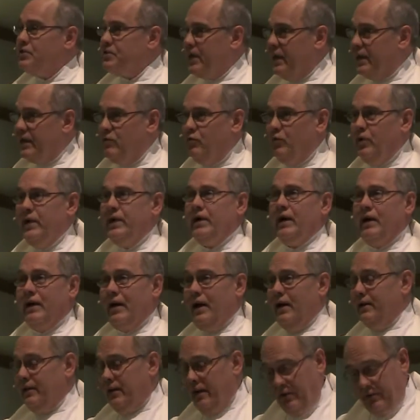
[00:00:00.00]
Second week, I
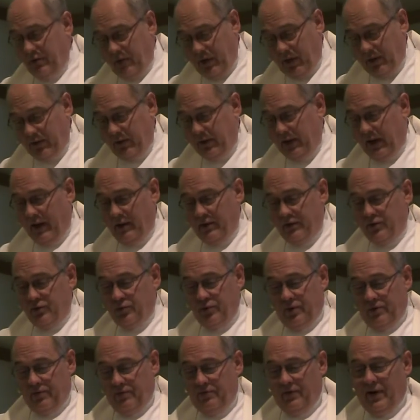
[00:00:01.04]
got another $100
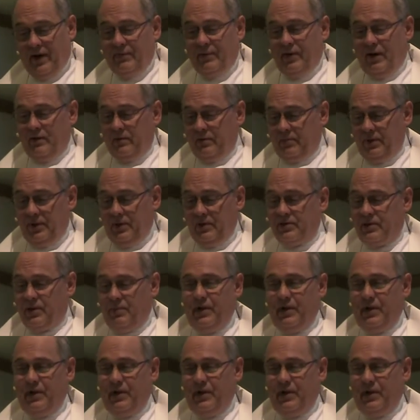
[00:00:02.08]
worth of $5 bills.